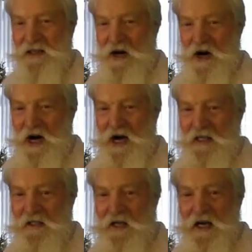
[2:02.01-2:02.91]

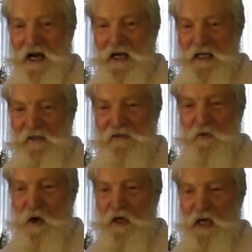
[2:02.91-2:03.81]
On its
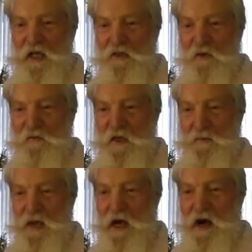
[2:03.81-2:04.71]
forehead, the
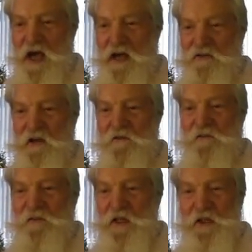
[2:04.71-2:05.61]
female has a
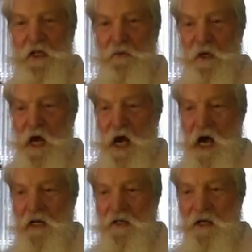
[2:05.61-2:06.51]
fishing
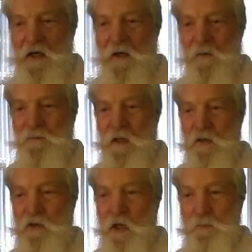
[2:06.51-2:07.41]
rod
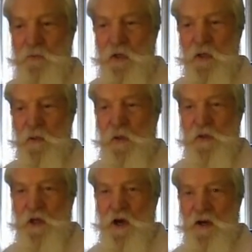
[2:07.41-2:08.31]
tipped
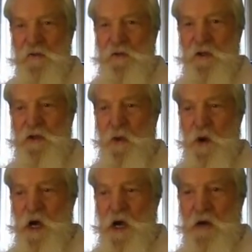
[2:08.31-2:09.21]
with an artificial
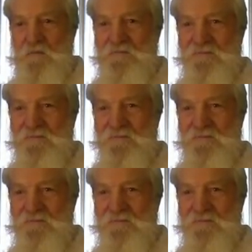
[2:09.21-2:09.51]
worm.